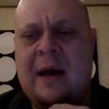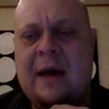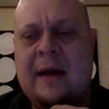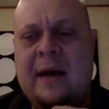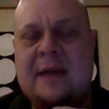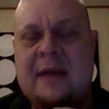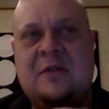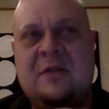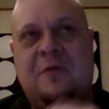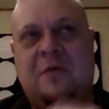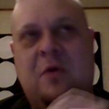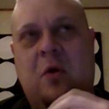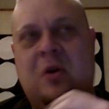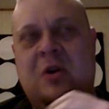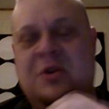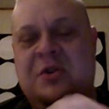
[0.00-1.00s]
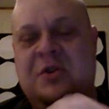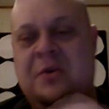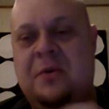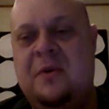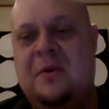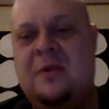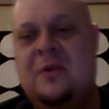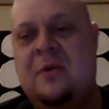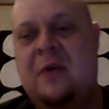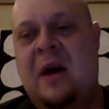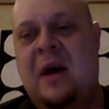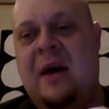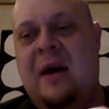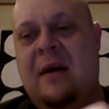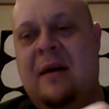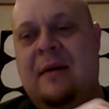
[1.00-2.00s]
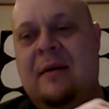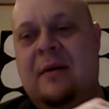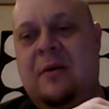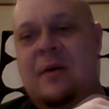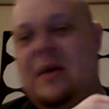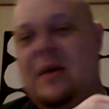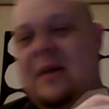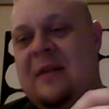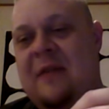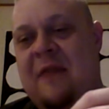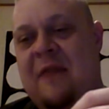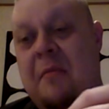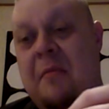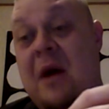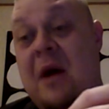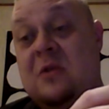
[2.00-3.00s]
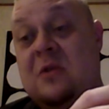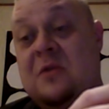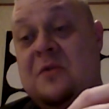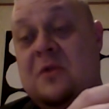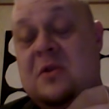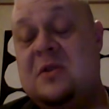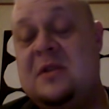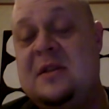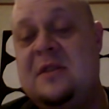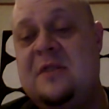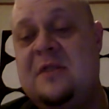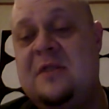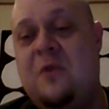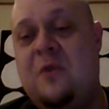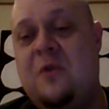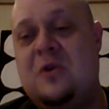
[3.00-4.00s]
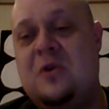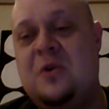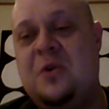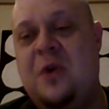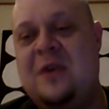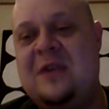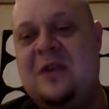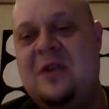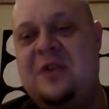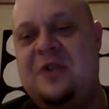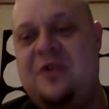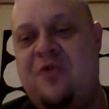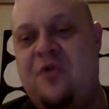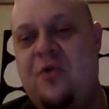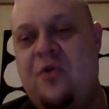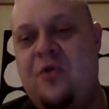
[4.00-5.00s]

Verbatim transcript: I guess. Of course, you you you didn't have a mouse for the 64, so you actually drew